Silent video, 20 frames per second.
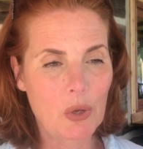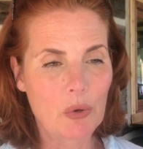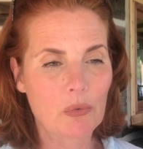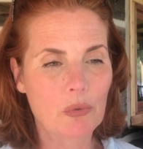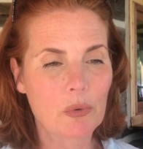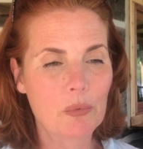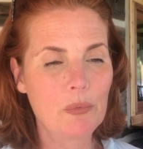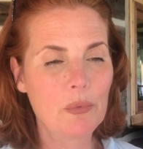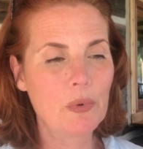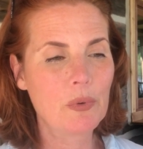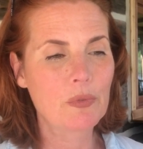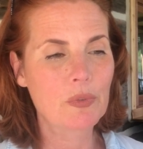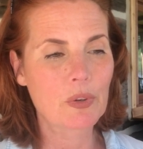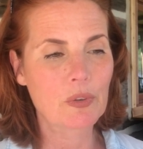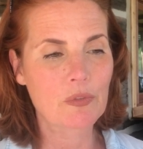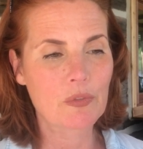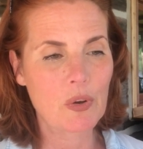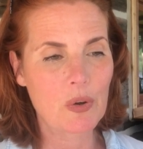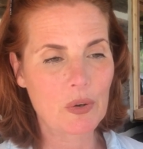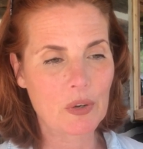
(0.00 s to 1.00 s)
Remove your
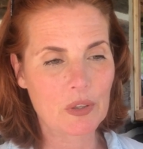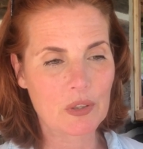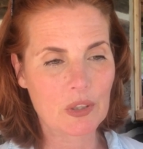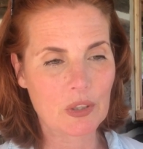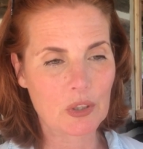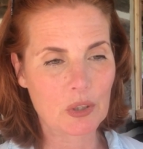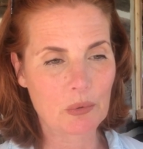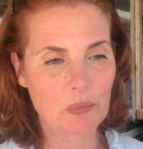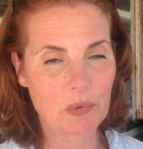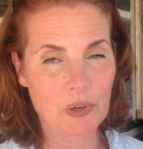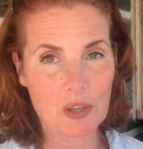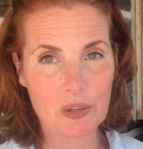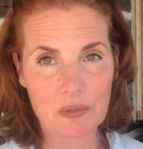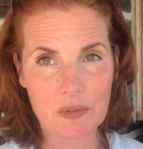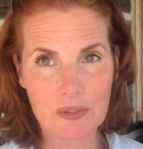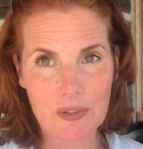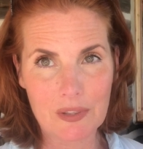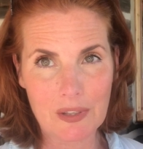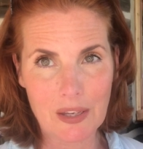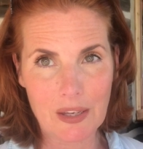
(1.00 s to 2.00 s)
focus on your
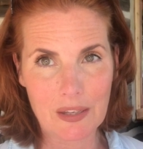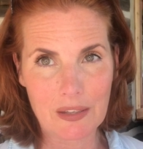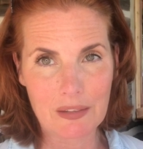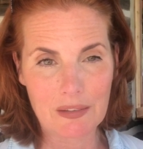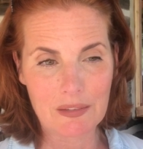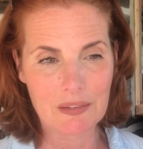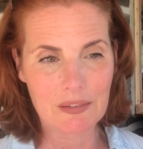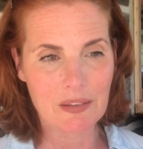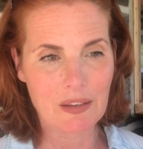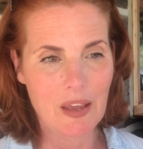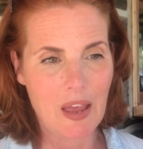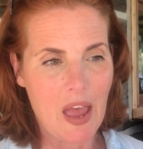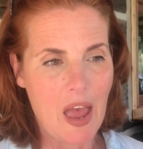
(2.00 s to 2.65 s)
brother's sins,